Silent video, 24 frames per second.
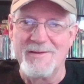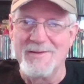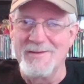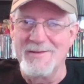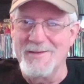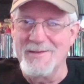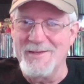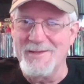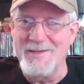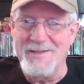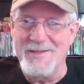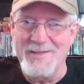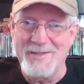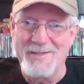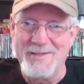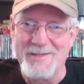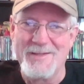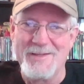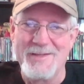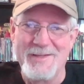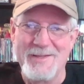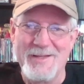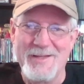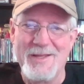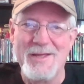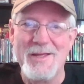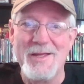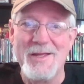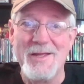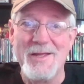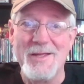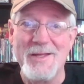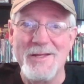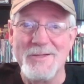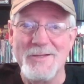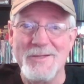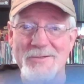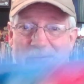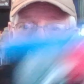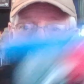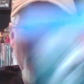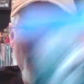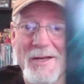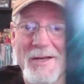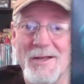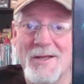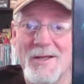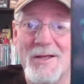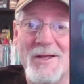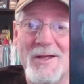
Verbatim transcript: That's right.